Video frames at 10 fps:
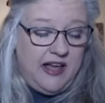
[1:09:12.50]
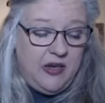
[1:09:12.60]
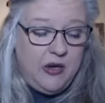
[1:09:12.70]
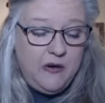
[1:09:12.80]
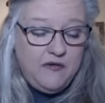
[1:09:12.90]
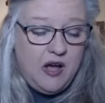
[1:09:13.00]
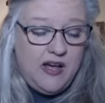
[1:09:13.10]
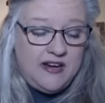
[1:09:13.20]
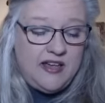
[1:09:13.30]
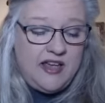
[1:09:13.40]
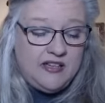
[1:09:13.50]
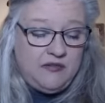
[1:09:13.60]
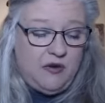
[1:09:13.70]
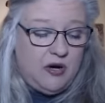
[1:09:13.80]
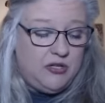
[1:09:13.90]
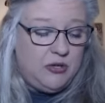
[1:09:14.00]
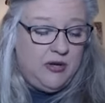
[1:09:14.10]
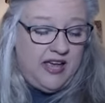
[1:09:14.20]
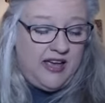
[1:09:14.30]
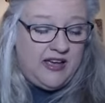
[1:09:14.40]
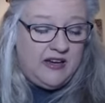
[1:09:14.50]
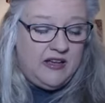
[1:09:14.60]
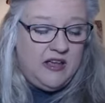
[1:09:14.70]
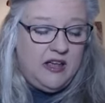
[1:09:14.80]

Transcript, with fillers: You've gone as far as you can.